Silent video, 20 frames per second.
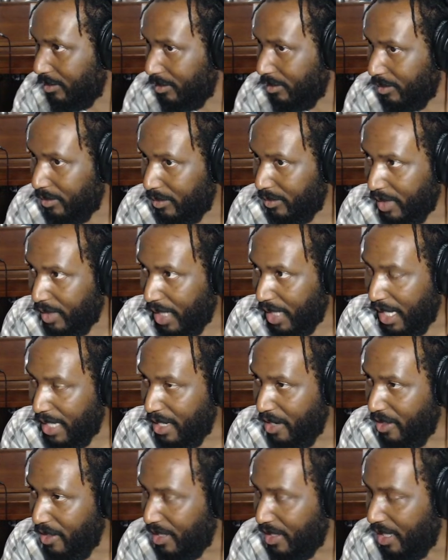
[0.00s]
Yeah, I
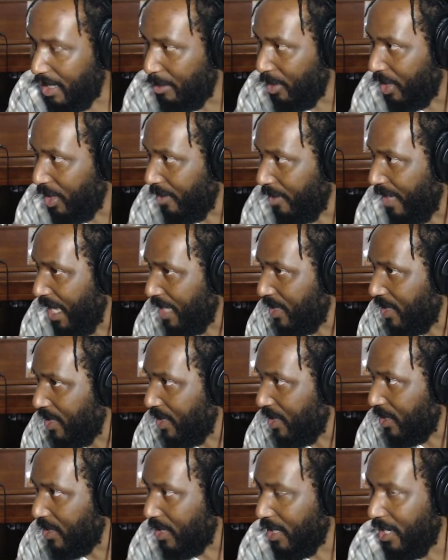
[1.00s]
know it's in the book of
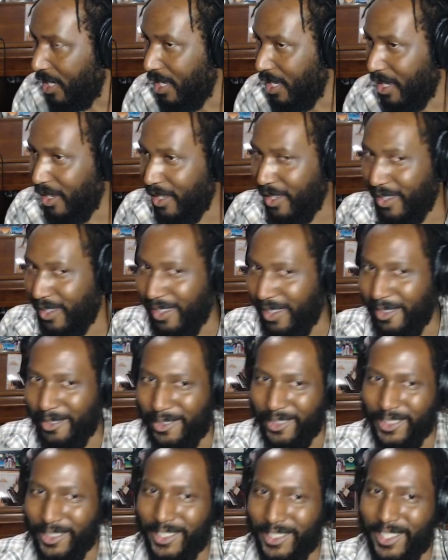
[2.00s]
Exodus
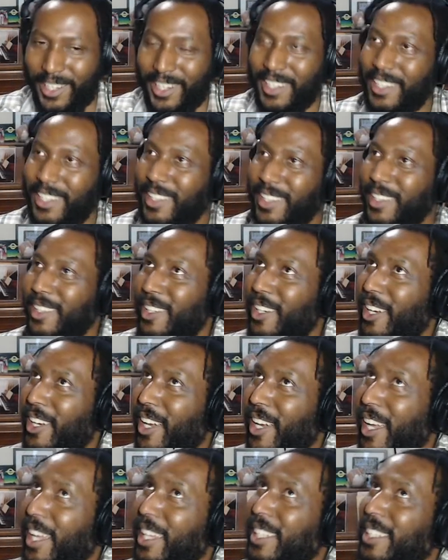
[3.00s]
for sure,
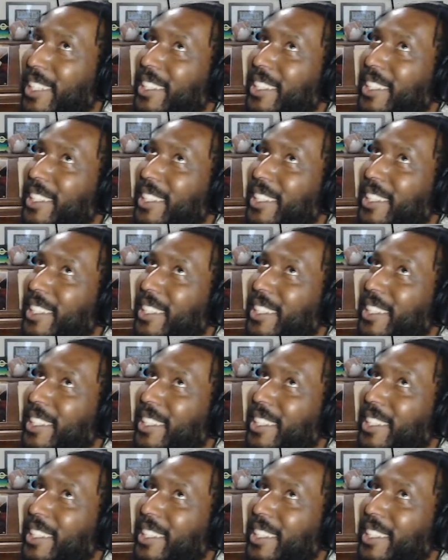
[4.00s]
right?